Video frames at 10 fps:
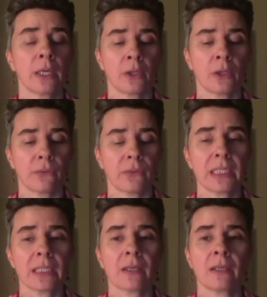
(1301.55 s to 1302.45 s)
your
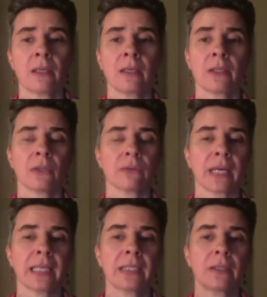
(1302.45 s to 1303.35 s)
physical, your
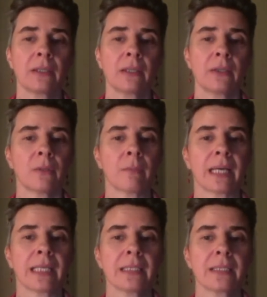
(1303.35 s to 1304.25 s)
vital, your
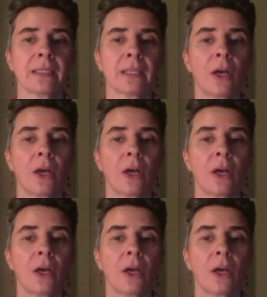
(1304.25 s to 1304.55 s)
mind,